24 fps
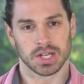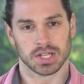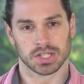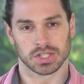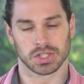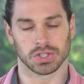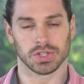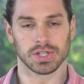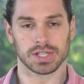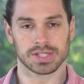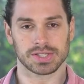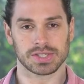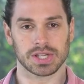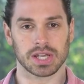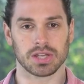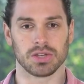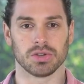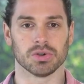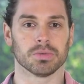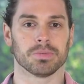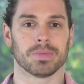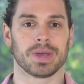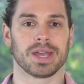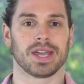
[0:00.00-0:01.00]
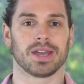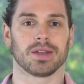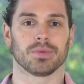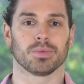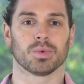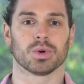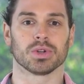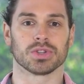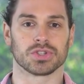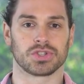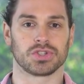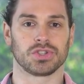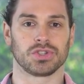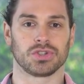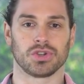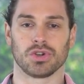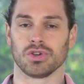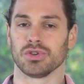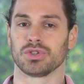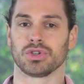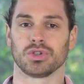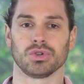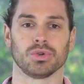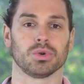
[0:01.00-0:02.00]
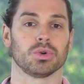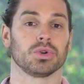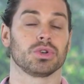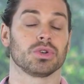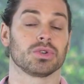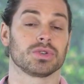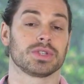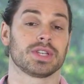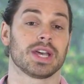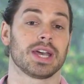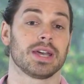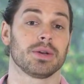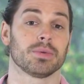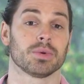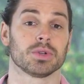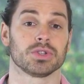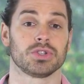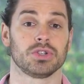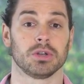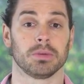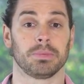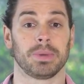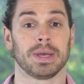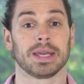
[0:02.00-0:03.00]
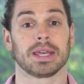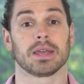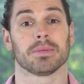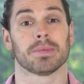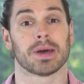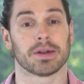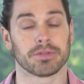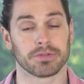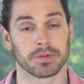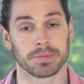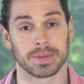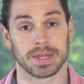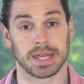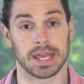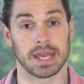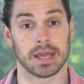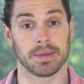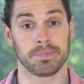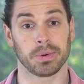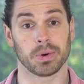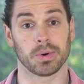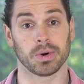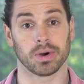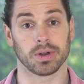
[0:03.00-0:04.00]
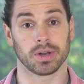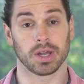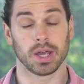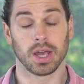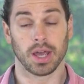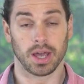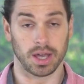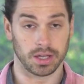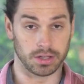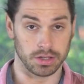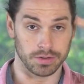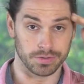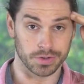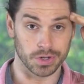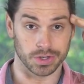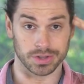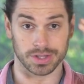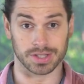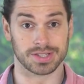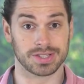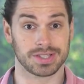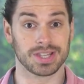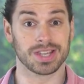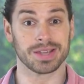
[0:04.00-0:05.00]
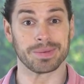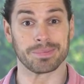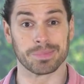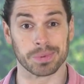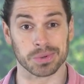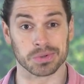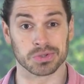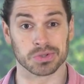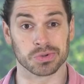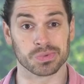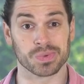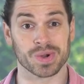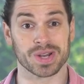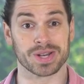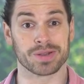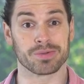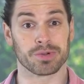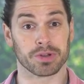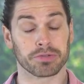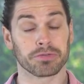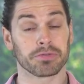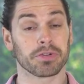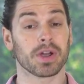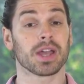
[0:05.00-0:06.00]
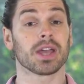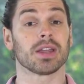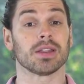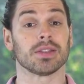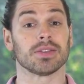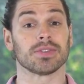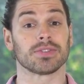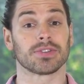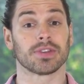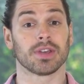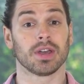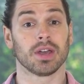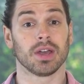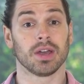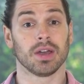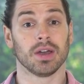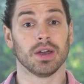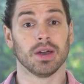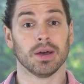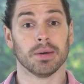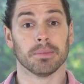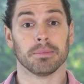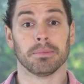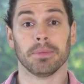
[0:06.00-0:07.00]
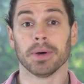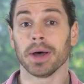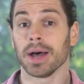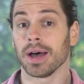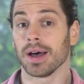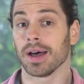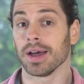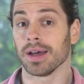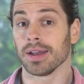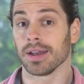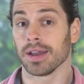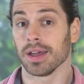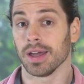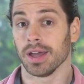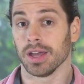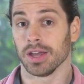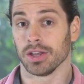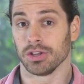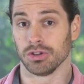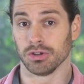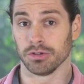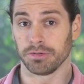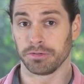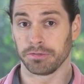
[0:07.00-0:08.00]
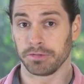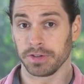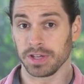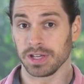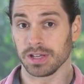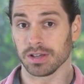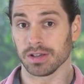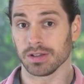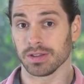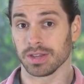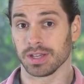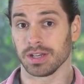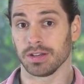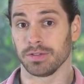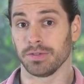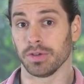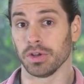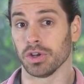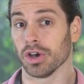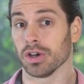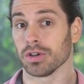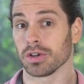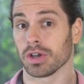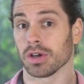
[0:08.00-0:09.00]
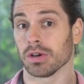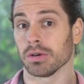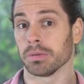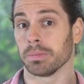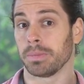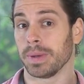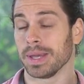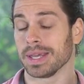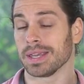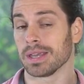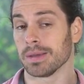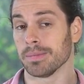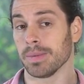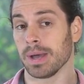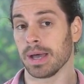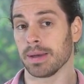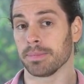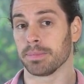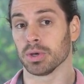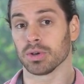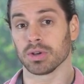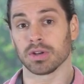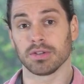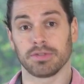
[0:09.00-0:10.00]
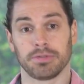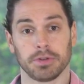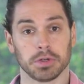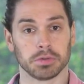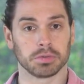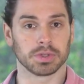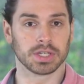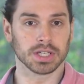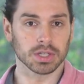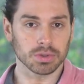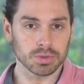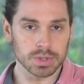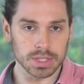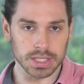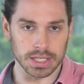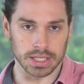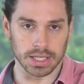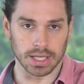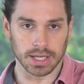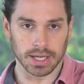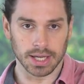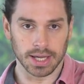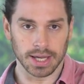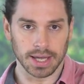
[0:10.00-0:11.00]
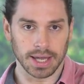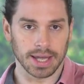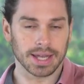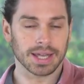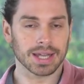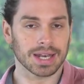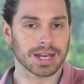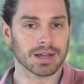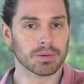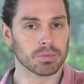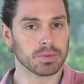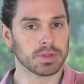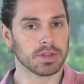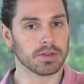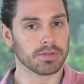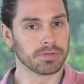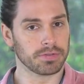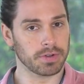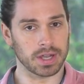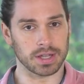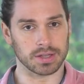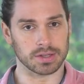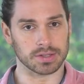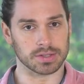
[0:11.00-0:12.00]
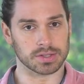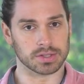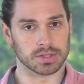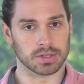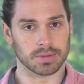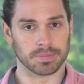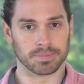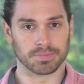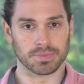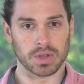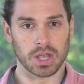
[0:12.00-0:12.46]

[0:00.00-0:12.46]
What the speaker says: So let's say your man wants you to, or your date wants you to pick him up from the airport, and you've got this thing booked already with friends. But you feel that if you don't go and pick him up, you're going to feel guilty hanging out with your friends.